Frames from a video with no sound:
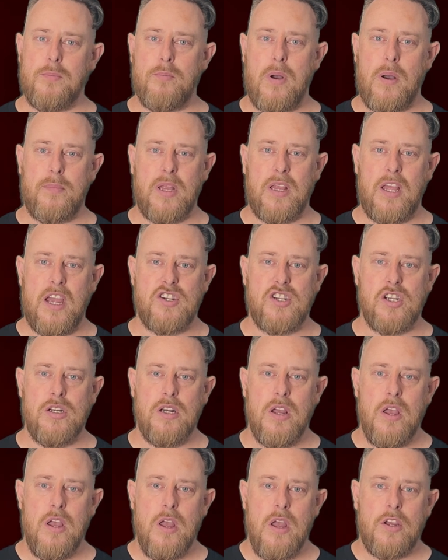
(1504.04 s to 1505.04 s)
prison
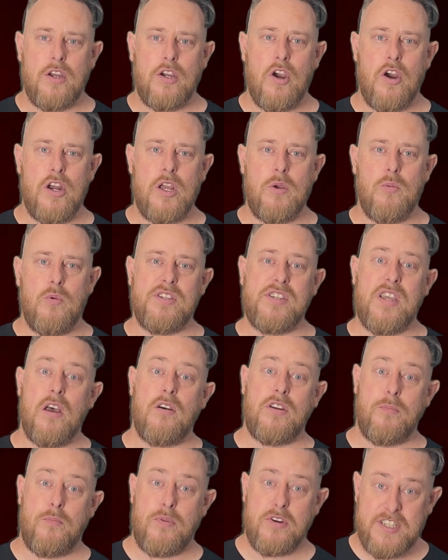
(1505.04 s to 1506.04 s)
population, Codey was
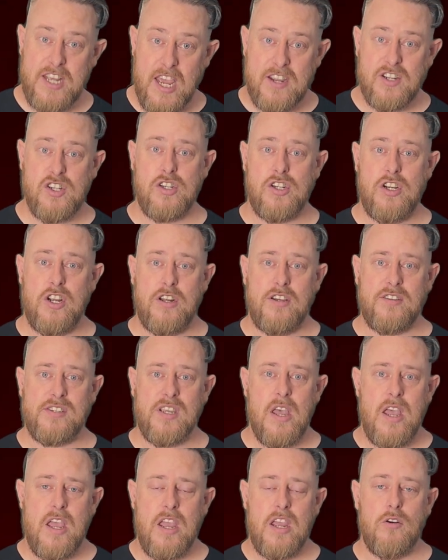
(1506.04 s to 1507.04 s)
held in protection
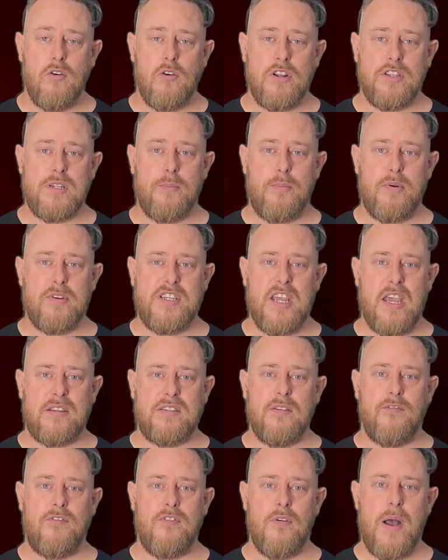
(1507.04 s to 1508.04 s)
units in order to
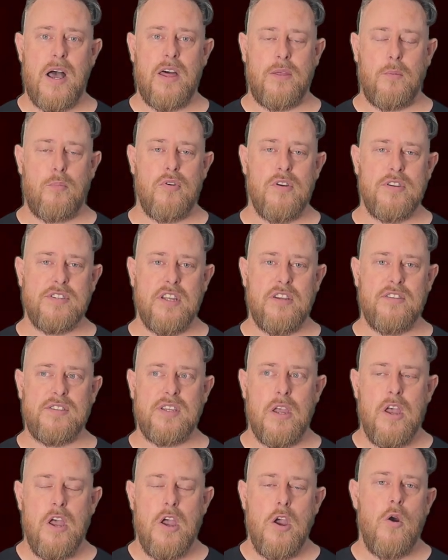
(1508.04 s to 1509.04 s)
protect him from other
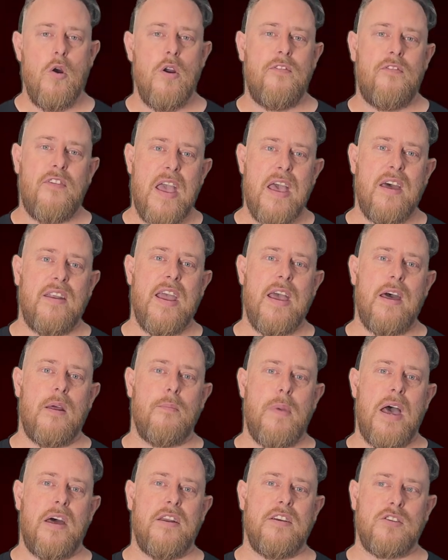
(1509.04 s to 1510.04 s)
prisoners who had found
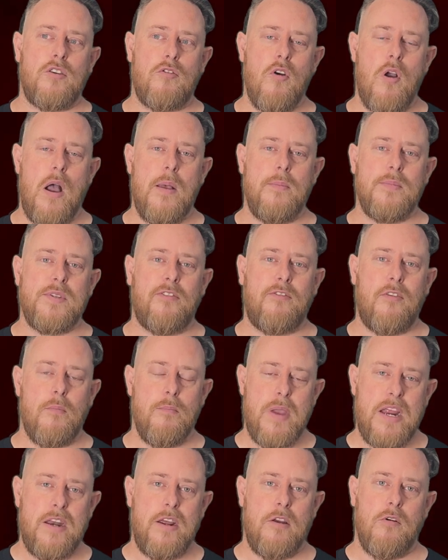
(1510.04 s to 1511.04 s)
out about his crimes
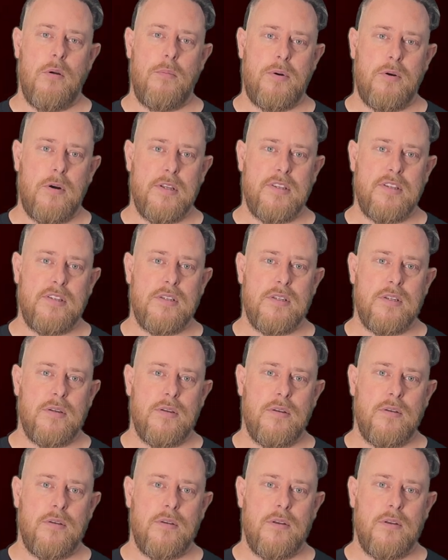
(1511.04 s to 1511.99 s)
from media reports.